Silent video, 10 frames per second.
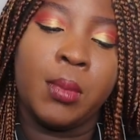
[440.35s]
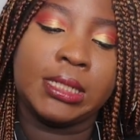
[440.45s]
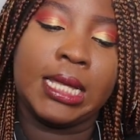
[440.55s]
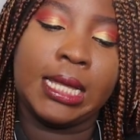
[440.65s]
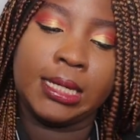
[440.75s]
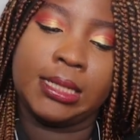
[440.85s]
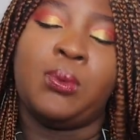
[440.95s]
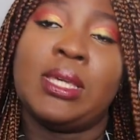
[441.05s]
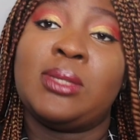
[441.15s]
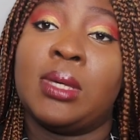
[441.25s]
But then the
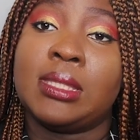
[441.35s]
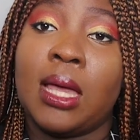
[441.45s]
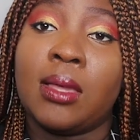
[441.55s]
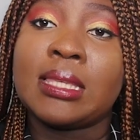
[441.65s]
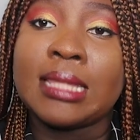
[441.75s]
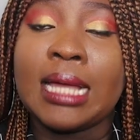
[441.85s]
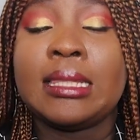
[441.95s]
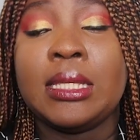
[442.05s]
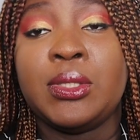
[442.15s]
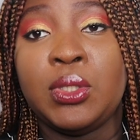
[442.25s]
waist was now
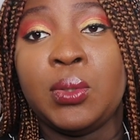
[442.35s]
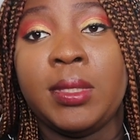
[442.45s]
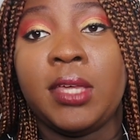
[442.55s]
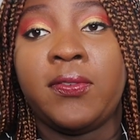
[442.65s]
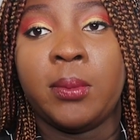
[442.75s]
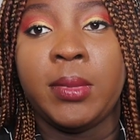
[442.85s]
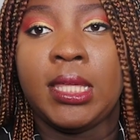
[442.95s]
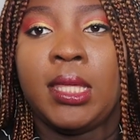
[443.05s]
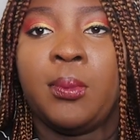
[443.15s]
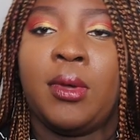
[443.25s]
slightly too big for me,